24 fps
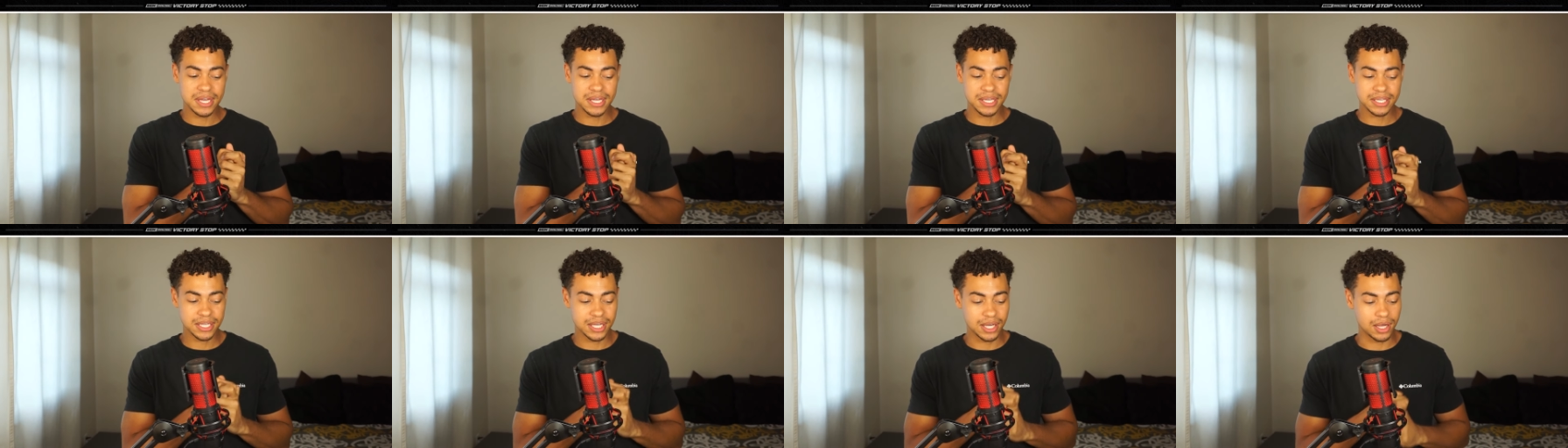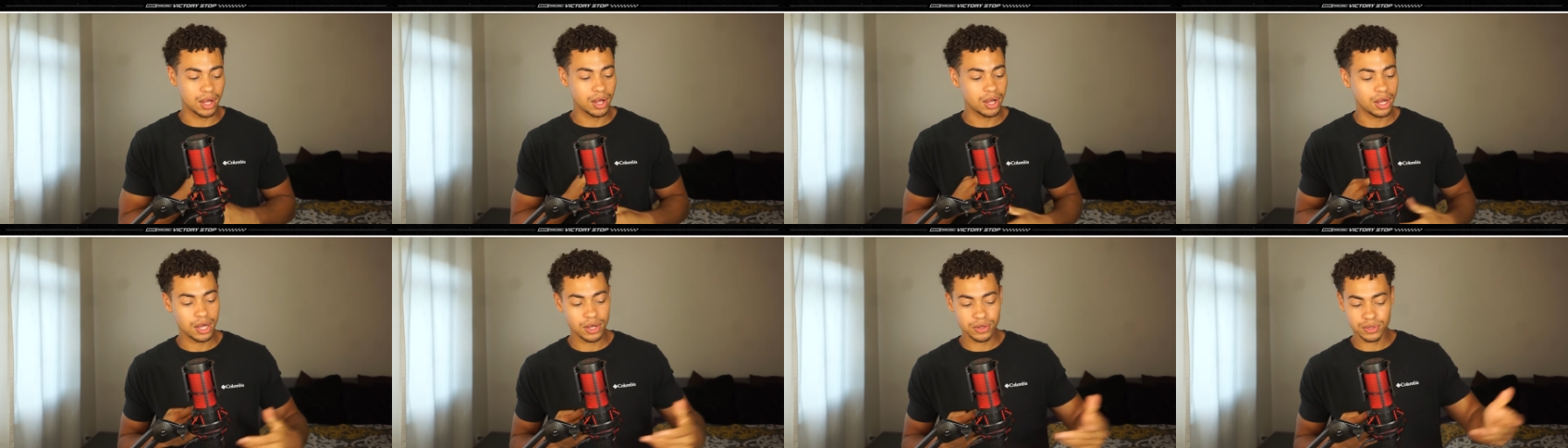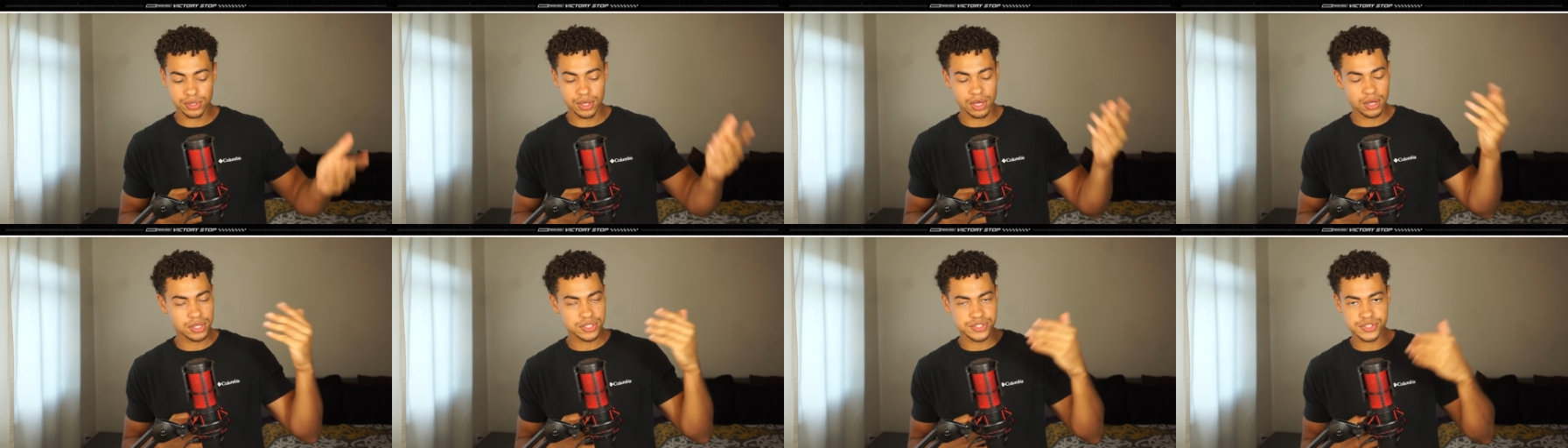yeah, I'll
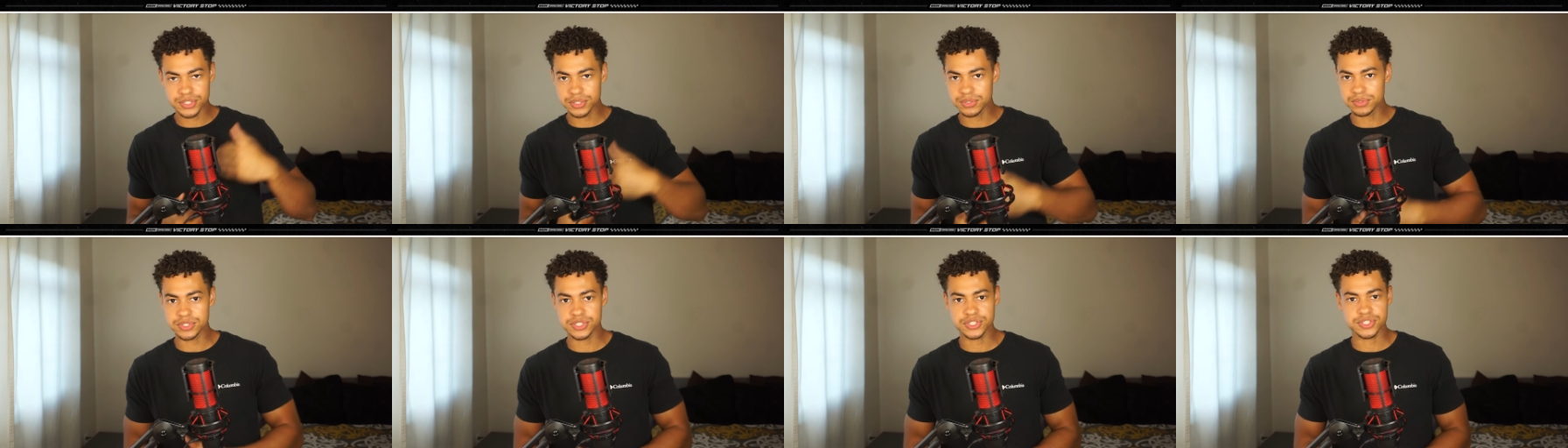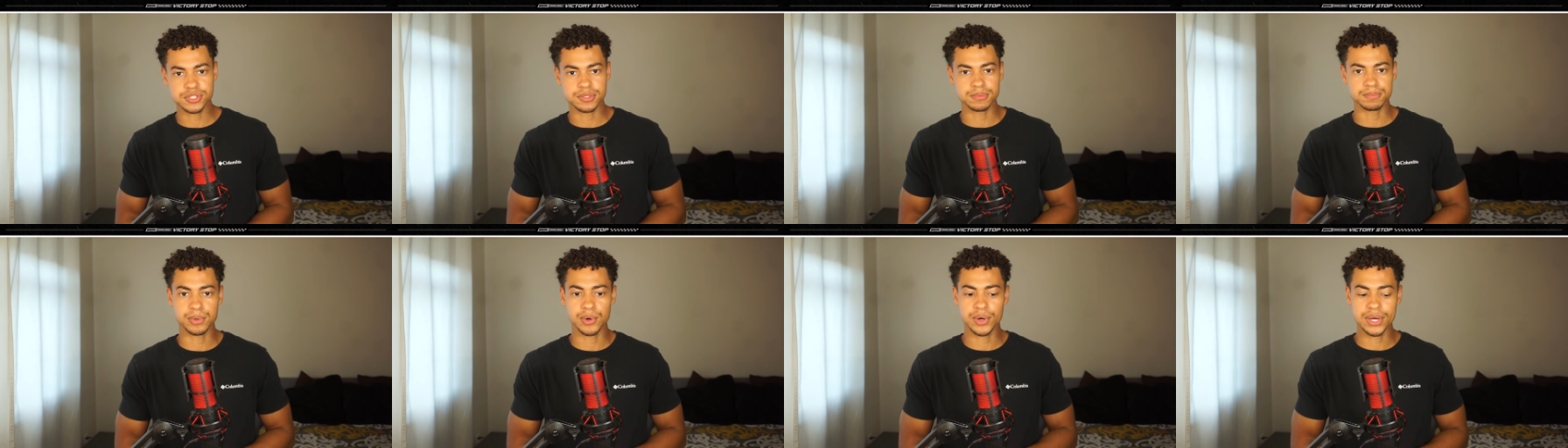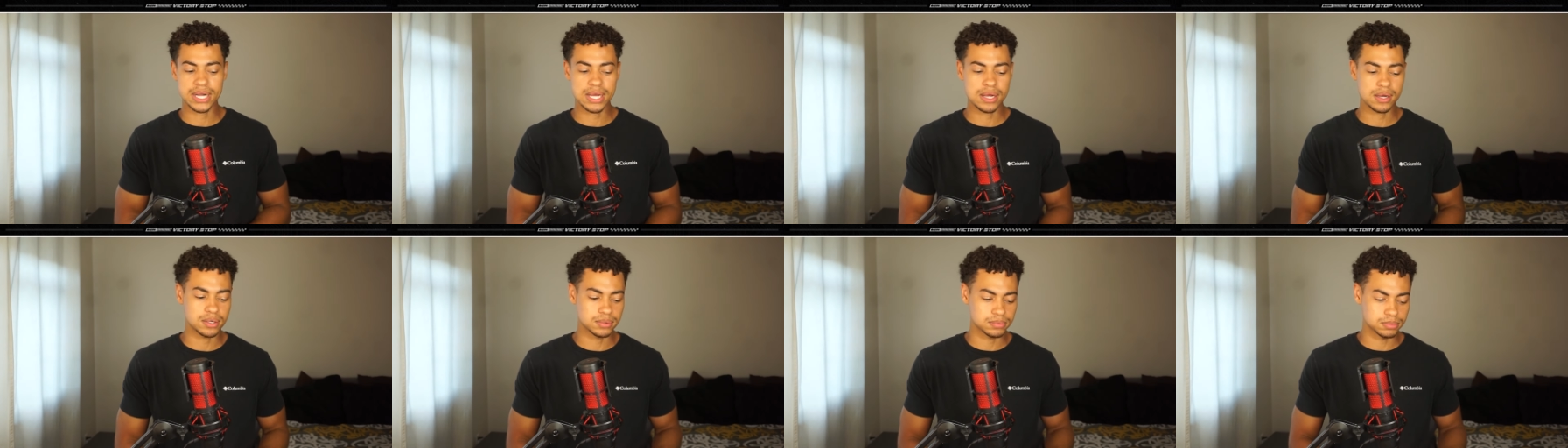also just to point
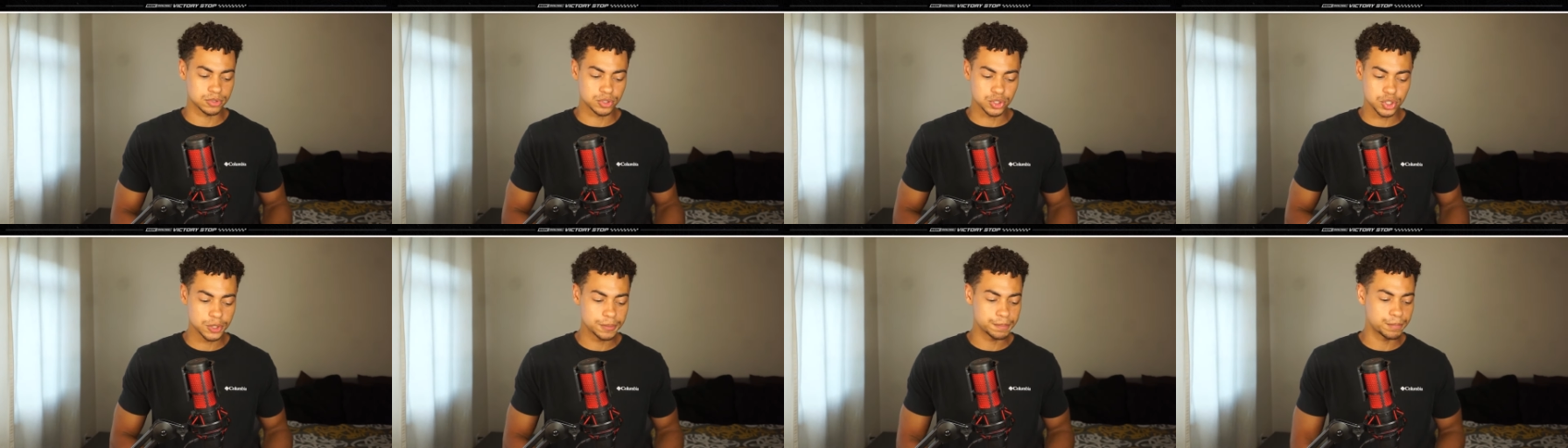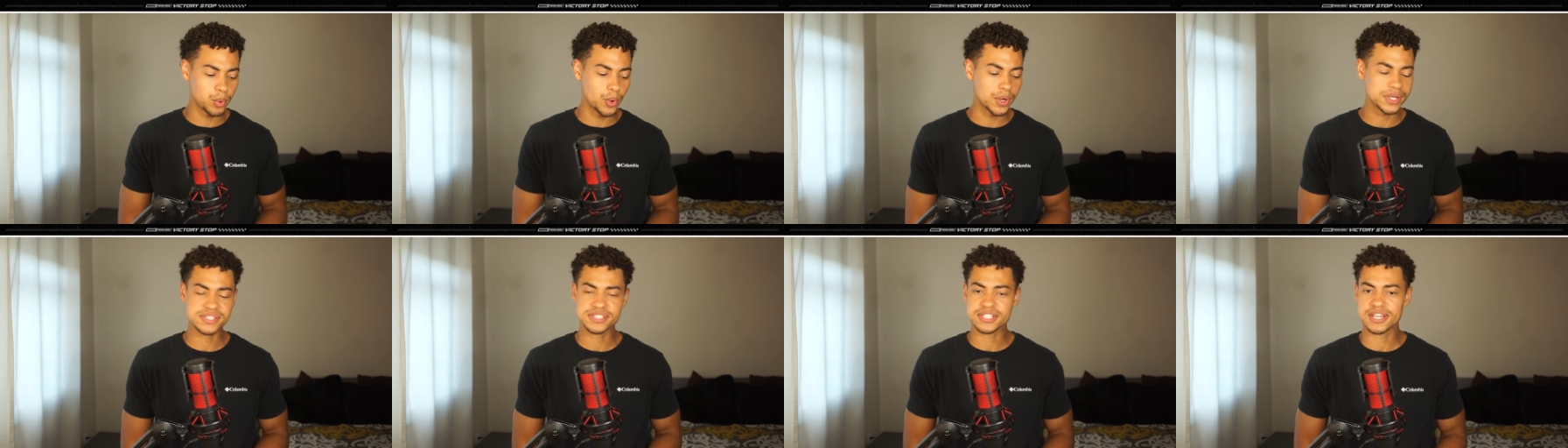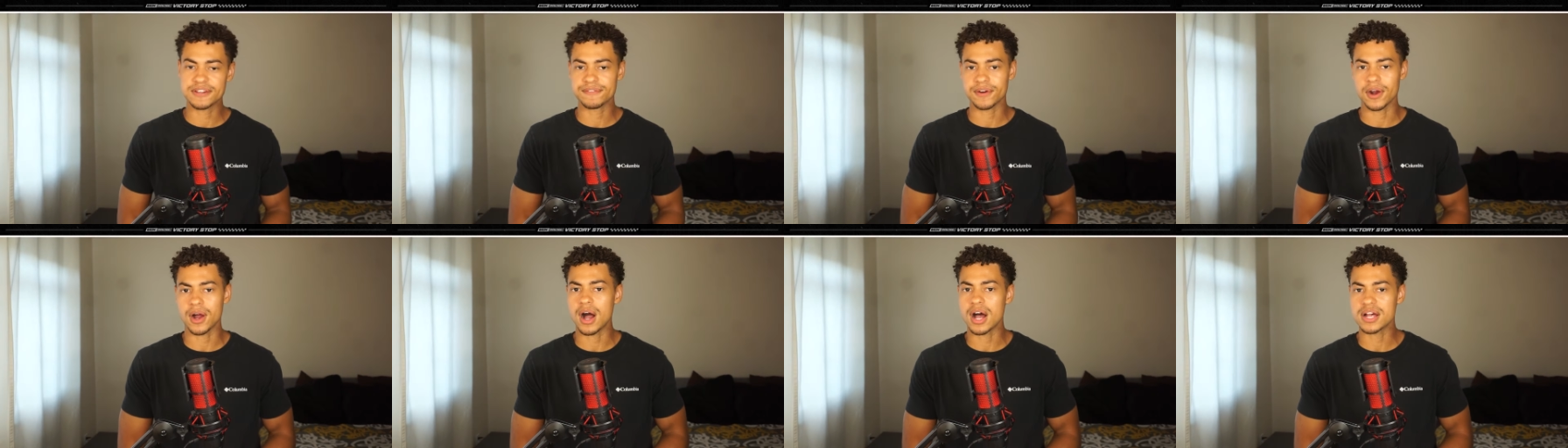out, good points day
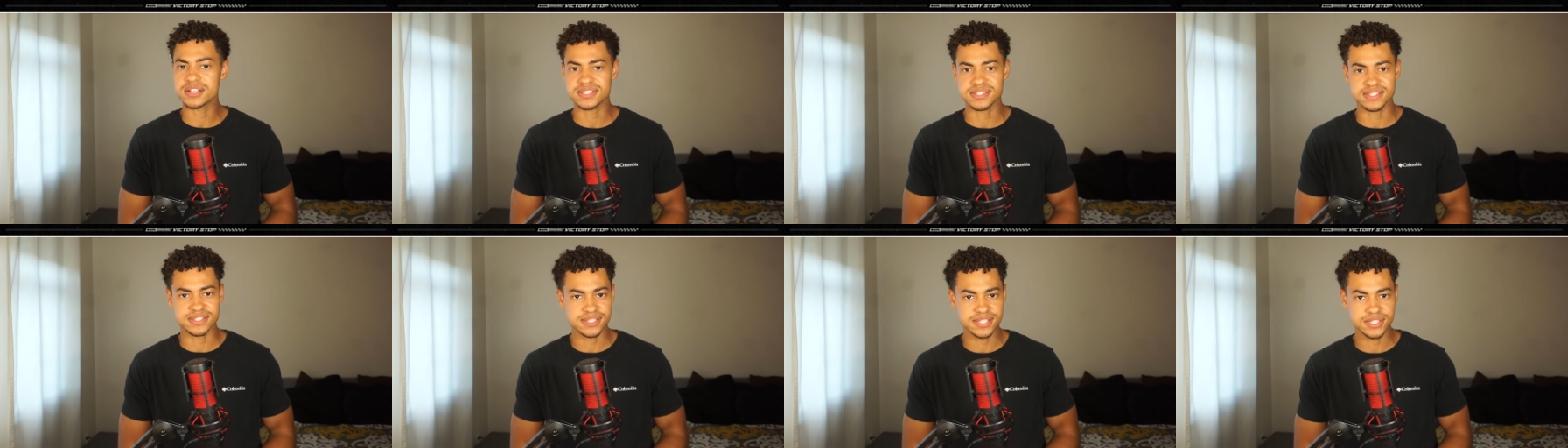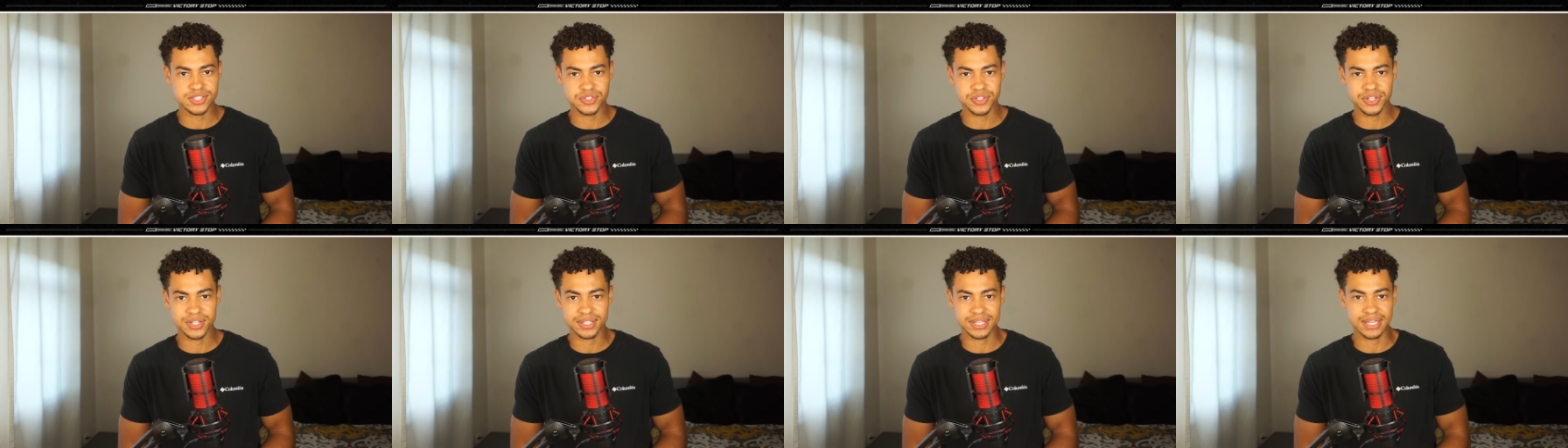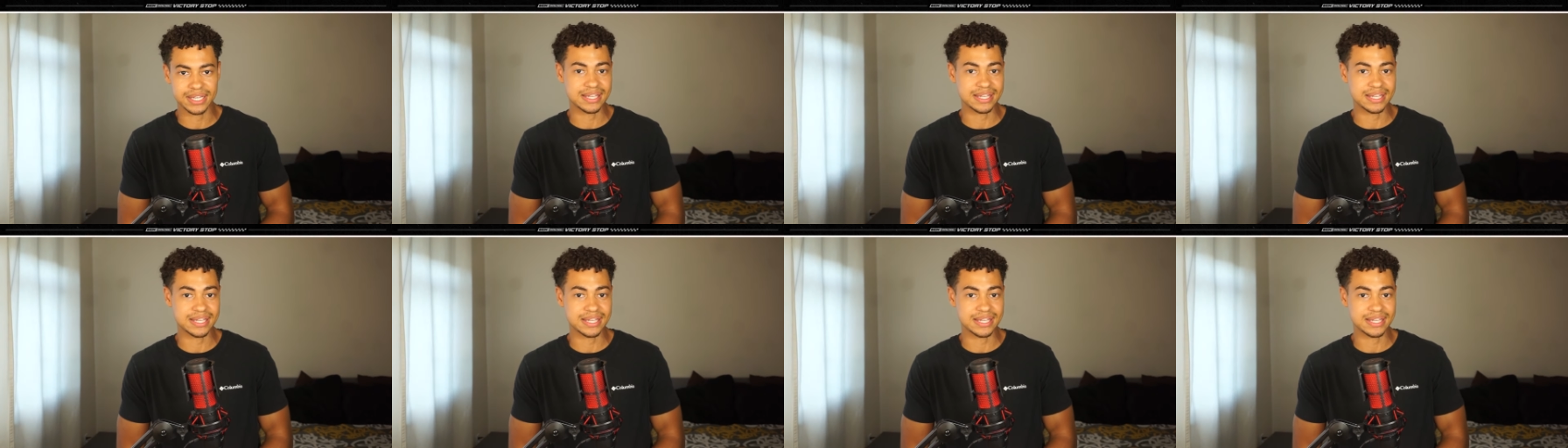for Austin Cindric,